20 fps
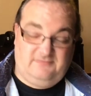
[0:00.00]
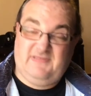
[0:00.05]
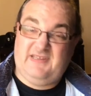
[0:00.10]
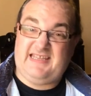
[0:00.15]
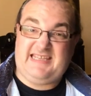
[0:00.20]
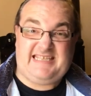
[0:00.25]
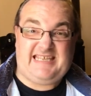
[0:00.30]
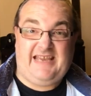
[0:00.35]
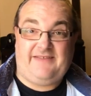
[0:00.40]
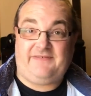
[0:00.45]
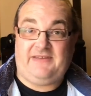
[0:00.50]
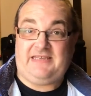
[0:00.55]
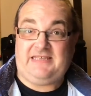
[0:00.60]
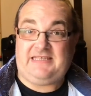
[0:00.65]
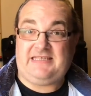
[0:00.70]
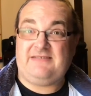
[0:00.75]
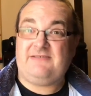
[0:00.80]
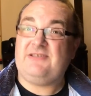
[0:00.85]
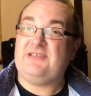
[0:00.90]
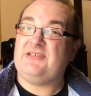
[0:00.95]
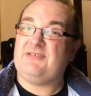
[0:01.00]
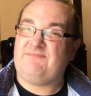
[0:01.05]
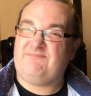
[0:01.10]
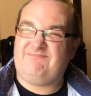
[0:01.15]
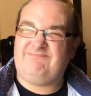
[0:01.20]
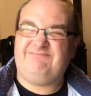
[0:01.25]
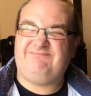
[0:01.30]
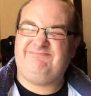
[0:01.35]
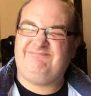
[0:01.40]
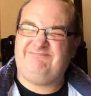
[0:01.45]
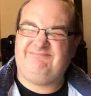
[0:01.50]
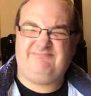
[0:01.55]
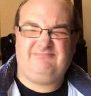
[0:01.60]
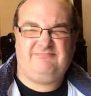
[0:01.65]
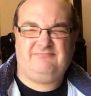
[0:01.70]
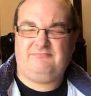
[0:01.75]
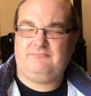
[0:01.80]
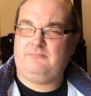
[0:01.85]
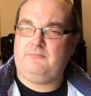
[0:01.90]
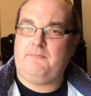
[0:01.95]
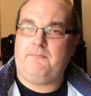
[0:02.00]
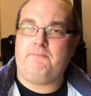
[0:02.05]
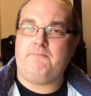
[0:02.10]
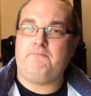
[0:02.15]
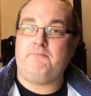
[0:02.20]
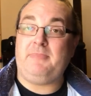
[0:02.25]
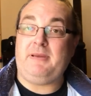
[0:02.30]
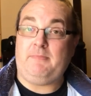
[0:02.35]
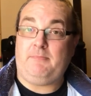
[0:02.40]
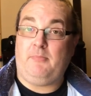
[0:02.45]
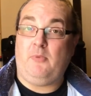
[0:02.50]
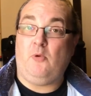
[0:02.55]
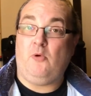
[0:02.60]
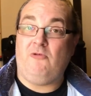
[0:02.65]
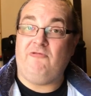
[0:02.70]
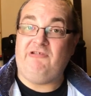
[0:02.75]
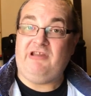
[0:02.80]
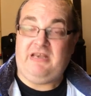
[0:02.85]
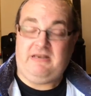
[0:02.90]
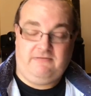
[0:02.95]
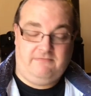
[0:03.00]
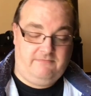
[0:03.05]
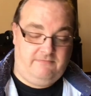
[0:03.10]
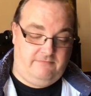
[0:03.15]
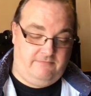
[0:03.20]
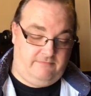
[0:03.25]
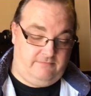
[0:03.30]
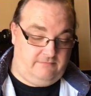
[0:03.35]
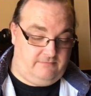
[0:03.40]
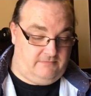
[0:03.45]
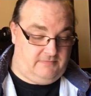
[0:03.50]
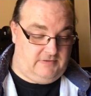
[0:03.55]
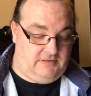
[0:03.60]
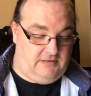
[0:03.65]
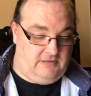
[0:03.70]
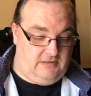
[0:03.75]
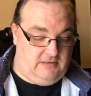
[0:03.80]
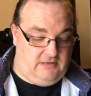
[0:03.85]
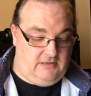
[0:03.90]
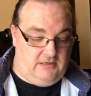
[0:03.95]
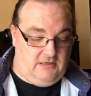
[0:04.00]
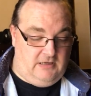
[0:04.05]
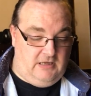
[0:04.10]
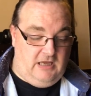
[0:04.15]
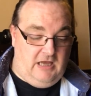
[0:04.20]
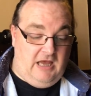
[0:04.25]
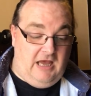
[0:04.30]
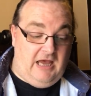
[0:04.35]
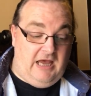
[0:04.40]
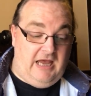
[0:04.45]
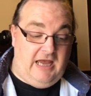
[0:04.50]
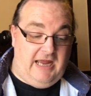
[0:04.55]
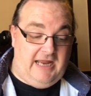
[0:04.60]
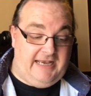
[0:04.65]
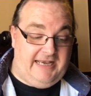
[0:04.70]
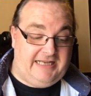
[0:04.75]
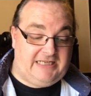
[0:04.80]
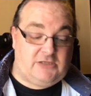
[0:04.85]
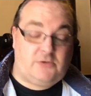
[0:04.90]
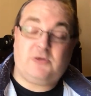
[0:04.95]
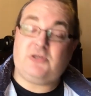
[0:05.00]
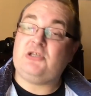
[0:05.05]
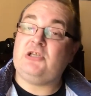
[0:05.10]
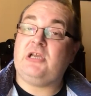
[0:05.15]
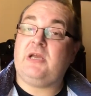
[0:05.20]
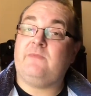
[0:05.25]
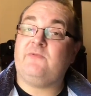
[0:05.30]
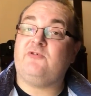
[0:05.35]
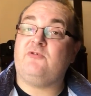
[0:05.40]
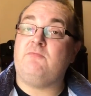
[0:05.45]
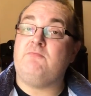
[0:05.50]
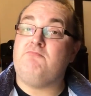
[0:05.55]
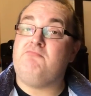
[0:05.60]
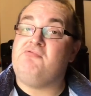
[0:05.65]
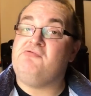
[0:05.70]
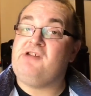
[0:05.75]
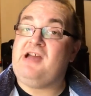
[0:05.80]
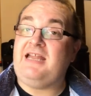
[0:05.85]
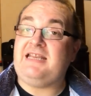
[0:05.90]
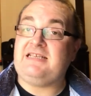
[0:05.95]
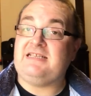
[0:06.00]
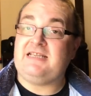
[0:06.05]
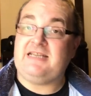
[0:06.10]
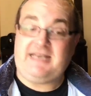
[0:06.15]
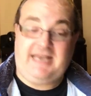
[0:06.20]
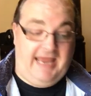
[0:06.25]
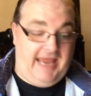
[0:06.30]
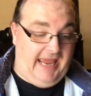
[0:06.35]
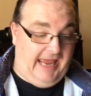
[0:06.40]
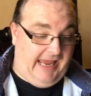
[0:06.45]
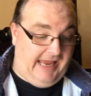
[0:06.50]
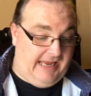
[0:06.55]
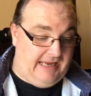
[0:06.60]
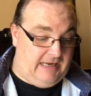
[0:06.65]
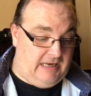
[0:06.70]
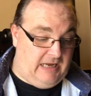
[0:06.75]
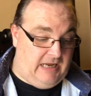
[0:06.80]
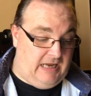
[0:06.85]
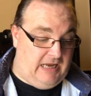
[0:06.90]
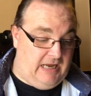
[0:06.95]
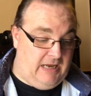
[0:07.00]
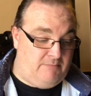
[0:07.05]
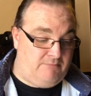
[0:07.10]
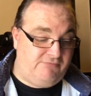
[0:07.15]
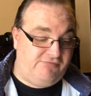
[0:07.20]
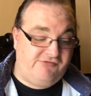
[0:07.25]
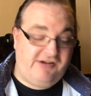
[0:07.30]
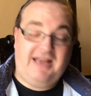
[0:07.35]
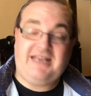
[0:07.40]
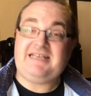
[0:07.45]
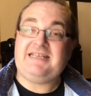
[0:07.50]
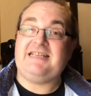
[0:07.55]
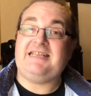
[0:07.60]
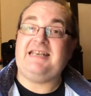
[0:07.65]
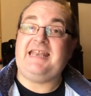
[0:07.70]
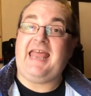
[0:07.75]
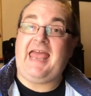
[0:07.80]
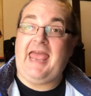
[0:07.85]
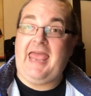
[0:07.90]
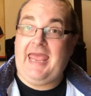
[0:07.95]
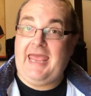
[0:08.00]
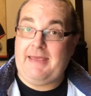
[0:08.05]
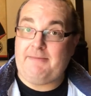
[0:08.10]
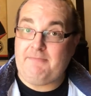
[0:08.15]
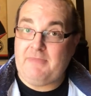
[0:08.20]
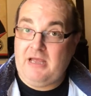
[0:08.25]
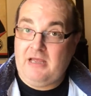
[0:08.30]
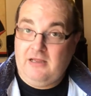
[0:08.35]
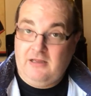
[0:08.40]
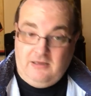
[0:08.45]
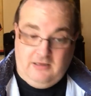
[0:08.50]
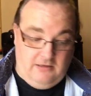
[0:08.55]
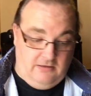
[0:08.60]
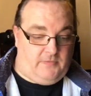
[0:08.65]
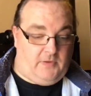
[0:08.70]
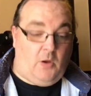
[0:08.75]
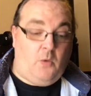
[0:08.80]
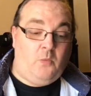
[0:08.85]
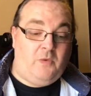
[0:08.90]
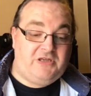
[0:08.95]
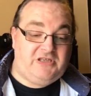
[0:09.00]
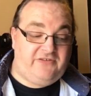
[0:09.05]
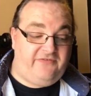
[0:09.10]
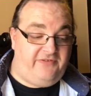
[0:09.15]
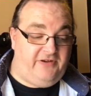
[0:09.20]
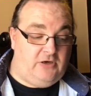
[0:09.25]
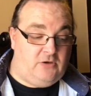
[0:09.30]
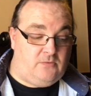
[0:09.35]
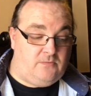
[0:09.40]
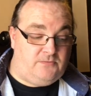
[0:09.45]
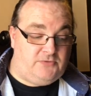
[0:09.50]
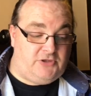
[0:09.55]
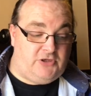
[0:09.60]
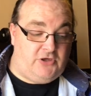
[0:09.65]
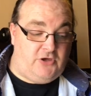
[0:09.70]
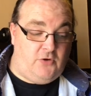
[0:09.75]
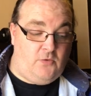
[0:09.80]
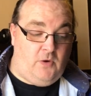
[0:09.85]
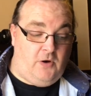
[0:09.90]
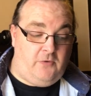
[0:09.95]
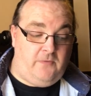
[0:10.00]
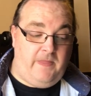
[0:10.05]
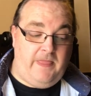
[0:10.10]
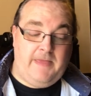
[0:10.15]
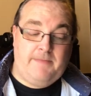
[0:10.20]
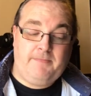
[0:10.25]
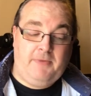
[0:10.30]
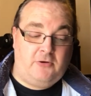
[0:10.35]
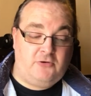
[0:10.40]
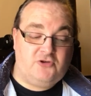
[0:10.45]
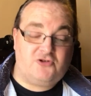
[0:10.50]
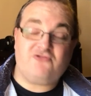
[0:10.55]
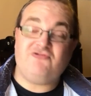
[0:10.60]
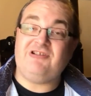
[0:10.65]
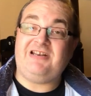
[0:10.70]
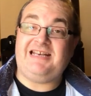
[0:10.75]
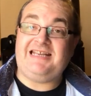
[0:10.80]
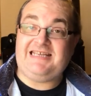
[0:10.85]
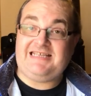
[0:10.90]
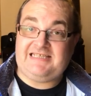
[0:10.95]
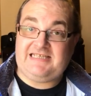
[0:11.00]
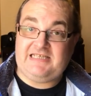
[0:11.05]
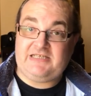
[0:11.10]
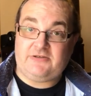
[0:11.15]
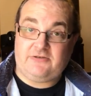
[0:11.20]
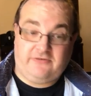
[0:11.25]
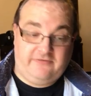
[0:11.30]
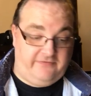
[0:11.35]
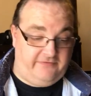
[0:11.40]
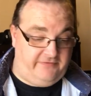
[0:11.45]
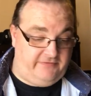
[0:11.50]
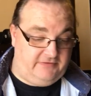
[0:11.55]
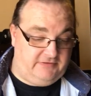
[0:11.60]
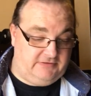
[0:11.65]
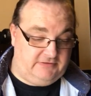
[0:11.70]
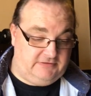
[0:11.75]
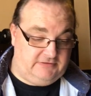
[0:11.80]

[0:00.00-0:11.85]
The Zavi's just a bit boring. Next question comes from Brandon. Brandon M. Which film do you own the most releases of?